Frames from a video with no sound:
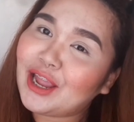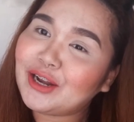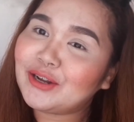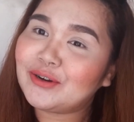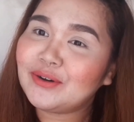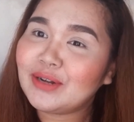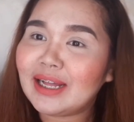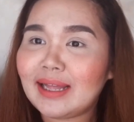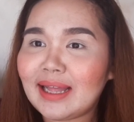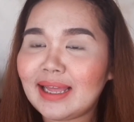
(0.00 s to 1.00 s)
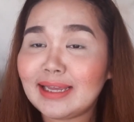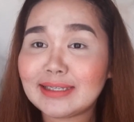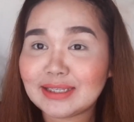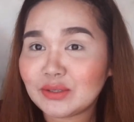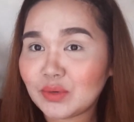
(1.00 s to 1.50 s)
There you go,
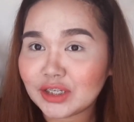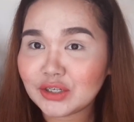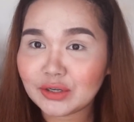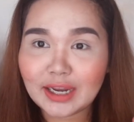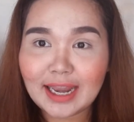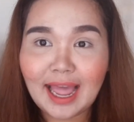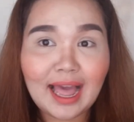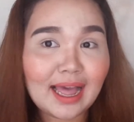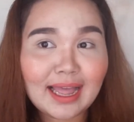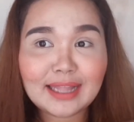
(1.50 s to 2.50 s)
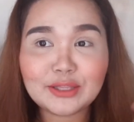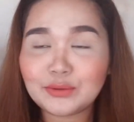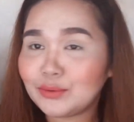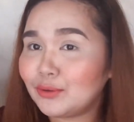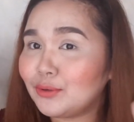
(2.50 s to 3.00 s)
guys. Naswatch ko na lahat
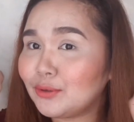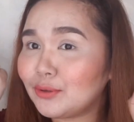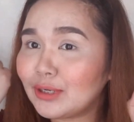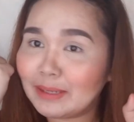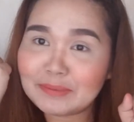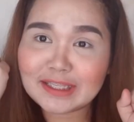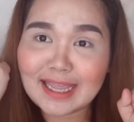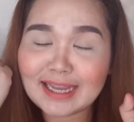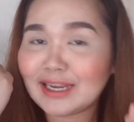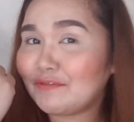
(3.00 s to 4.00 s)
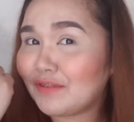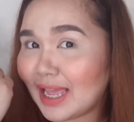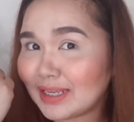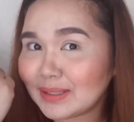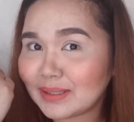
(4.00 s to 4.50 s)
nung lipstick ni
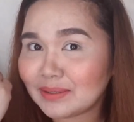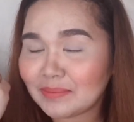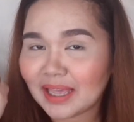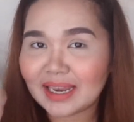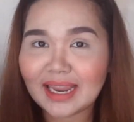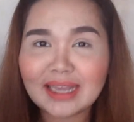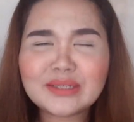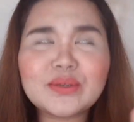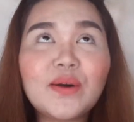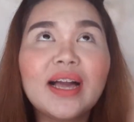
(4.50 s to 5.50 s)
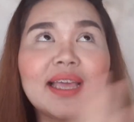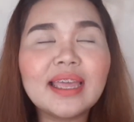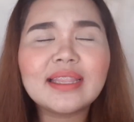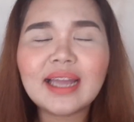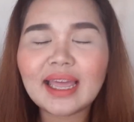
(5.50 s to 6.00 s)
Vice Cosmetics. So,
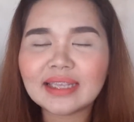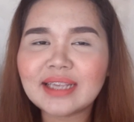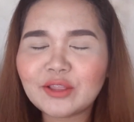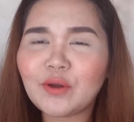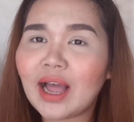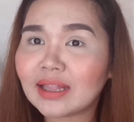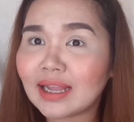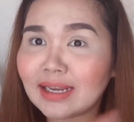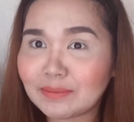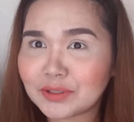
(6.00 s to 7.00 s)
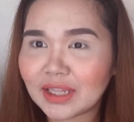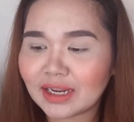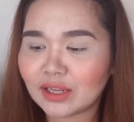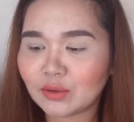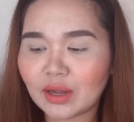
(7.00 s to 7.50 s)
again, guys, ito atang
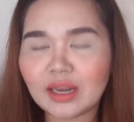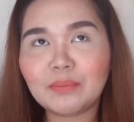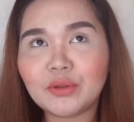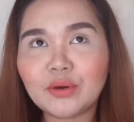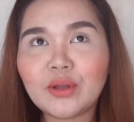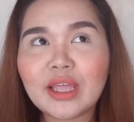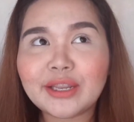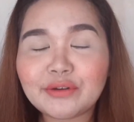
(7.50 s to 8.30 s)
lipstick na to. Alam nyo,